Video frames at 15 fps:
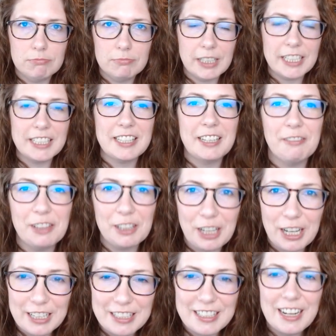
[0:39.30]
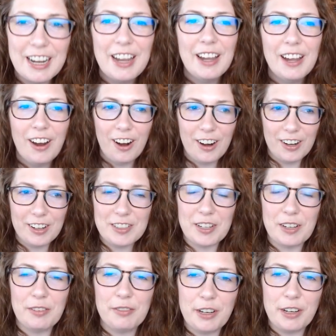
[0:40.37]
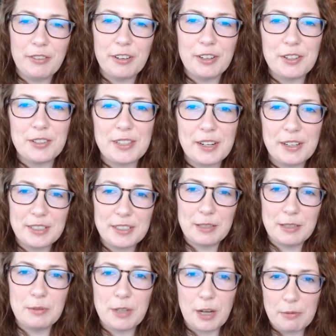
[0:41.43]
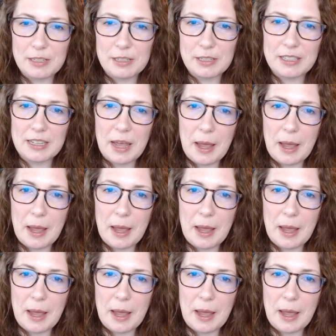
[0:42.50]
Legacy of the Lost are also free for newsletter subscribers.